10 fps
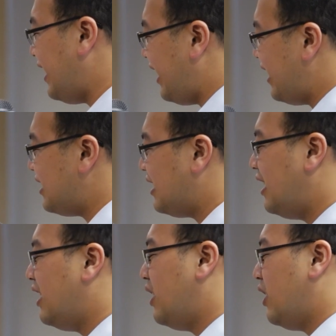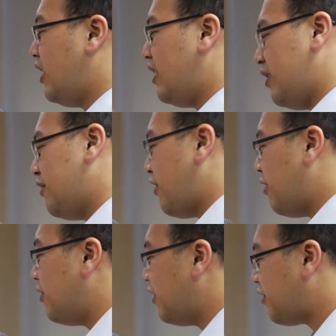is,
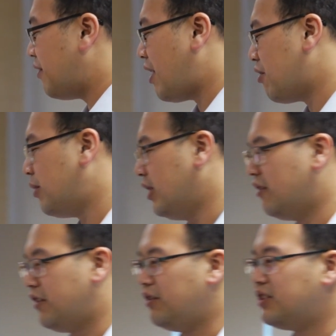from our point of view,